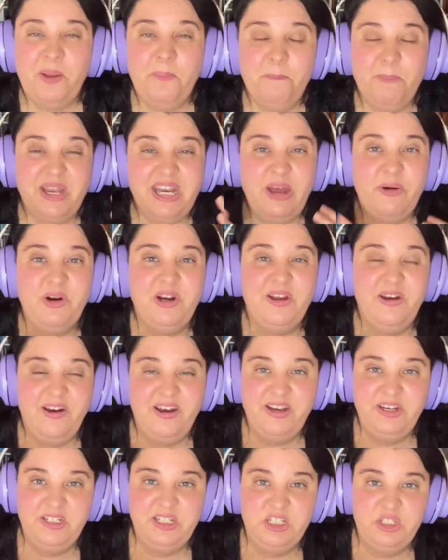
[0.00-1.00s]
but our
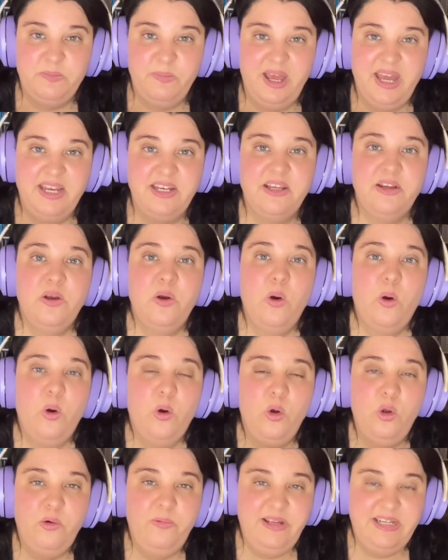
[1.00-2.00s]
conscious mind
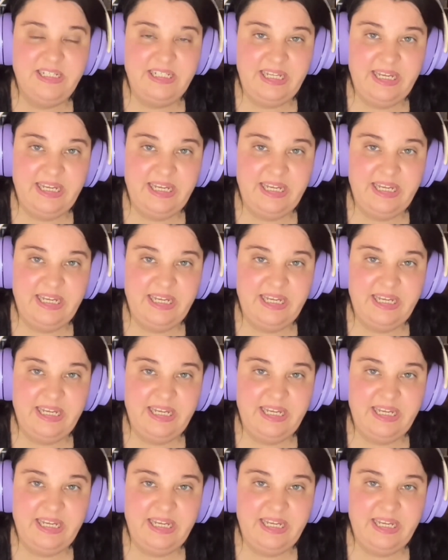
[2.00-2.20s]
always